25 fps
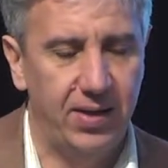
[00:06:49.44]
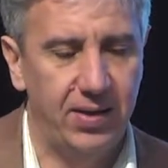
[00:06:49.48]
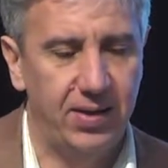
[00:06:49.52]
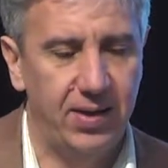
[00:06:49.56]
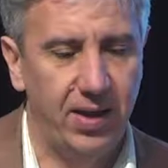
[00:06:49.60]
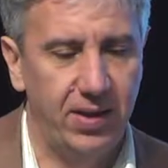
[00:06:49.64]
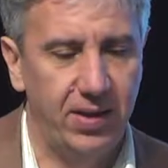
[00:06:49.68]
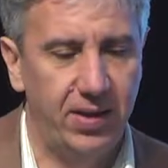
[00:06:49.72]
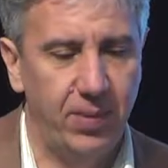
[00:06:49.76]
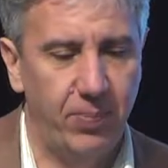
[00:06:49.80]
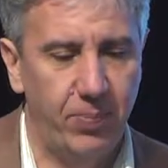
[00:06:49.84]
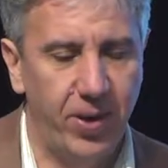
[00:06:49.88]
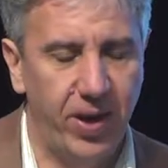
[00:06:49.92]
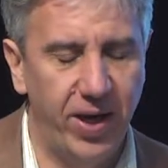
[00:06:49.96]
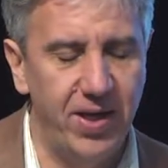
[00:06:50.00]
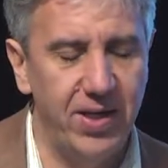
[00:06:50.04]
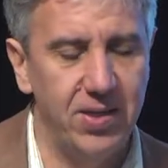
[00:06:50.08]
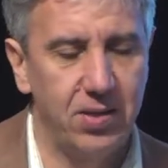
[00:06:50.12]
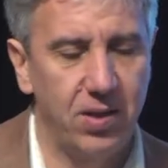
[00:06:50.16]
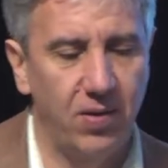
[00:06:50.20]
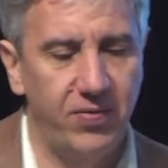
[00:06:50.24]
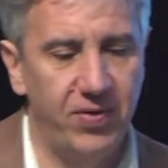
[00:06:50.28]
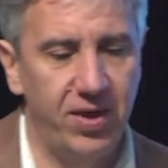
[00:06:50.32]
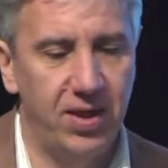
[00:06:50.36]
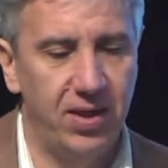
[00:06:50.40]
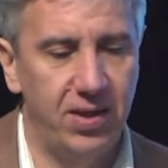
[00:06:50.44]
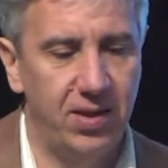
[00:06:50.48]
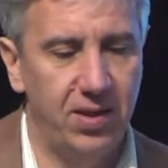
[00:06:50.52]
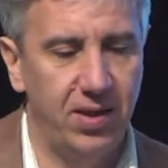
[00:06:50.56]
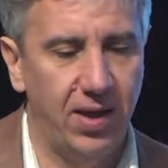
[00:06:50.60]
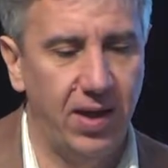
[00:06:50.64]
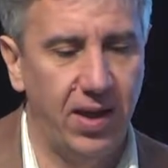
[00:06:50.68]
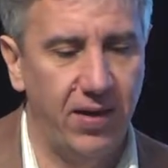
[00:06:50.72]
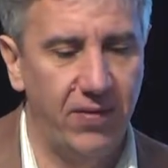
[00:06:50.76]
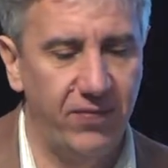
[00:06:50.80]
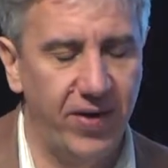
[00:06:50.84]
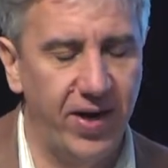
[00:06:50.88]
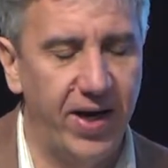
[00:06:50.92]
the pace of it
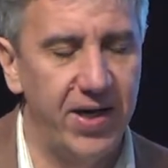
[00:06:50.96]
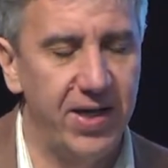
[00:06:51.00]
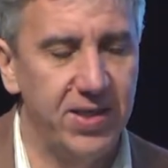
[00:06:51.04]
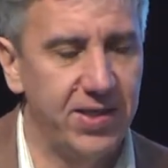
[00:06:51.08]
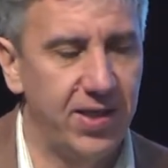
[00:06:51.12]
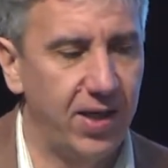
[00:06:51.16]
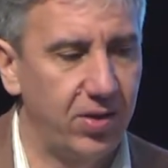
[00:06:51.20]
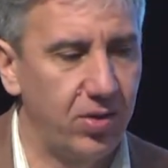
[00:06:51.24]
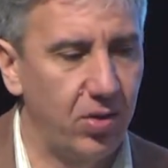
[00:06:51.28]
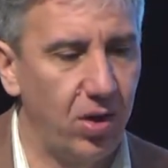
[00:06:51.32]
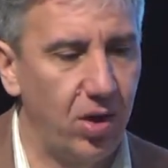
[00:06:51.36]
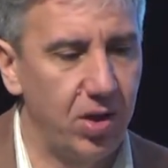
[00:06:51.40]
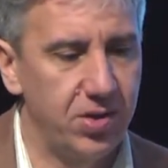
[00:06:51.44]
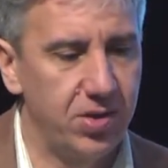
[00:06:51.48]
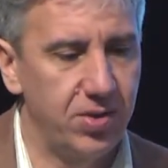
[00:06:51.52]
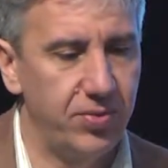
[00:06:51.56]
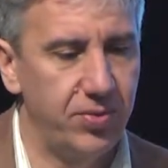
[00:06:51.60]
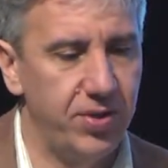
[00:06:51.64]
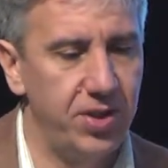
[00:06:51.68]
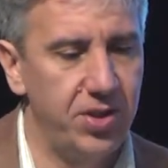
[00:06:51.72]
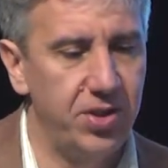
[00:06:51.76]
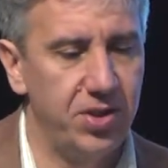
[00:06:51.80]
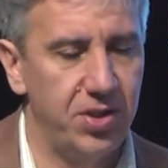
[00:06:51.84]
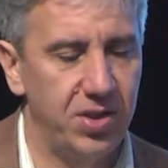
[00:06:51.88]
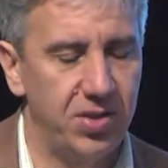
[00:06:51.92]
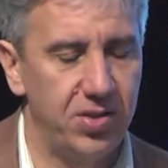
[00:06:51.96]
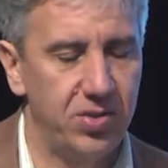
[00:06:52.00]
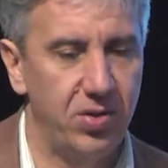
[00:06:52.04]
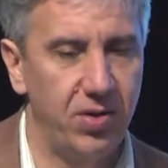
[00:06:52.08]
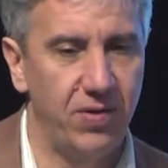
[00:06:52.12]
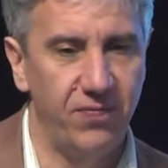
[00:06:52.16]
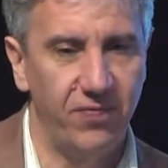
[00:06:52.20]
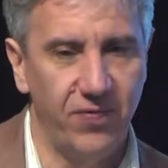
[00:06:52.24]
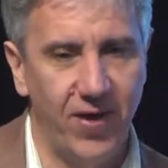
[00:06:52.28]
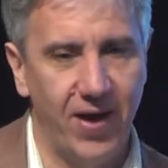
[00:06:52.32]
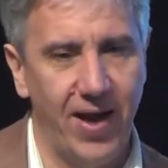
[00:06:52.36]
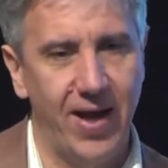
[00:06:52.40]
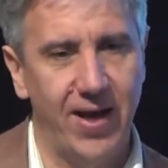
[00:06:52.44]
varies across regions. So
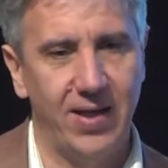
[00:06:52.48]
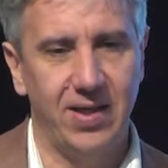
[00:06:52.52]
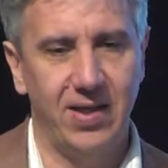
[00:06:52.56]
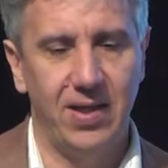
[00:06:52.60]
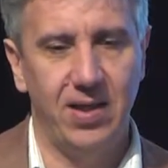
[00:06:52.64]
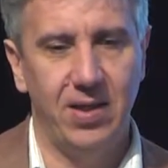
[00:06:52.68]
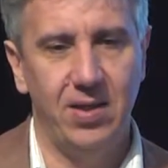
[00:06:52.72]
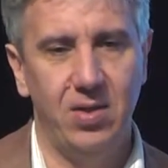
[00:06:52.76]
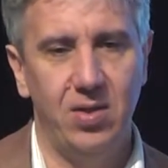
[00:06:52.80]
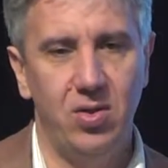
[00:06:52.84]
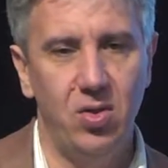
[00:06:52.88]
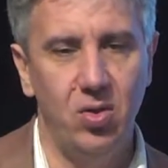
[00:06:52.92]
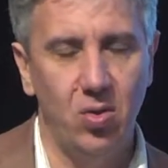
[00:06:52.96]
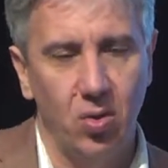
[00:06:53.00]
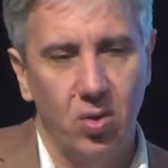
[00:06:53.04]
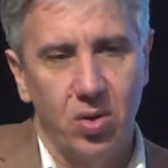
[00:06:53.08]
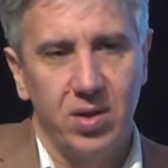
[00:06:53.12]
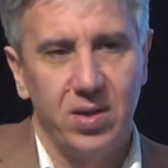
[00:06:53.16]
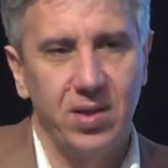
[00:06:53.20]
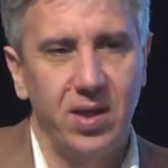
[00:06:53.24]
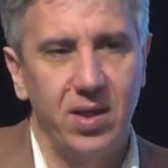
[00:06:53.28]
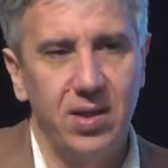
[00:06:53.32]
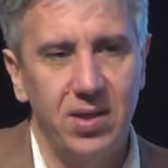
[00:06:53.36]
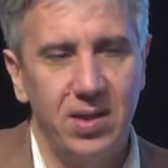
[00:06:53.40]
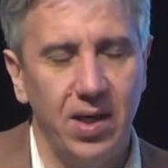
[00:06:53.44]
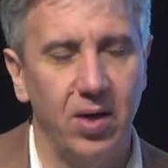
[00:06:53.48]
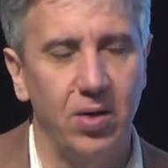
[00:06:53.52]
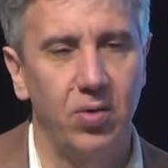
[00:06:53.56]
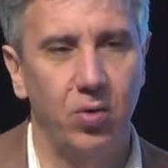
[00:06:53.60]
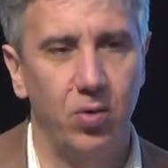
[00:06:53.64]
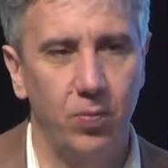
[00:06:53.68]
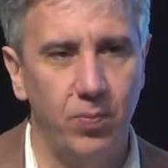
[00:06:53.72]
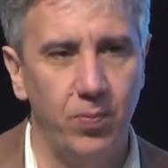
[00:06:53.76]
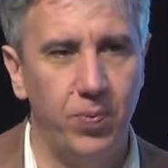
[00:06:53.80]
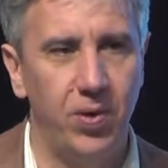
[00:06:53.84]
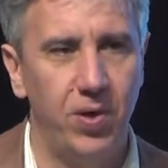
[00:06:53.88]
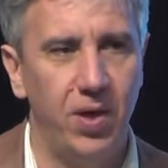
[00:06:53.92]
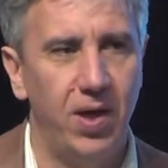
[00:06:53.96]
in fact, in Northern
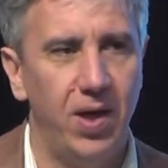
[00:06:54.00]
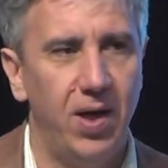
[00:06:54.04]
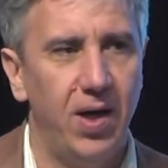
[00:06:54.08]
Europe,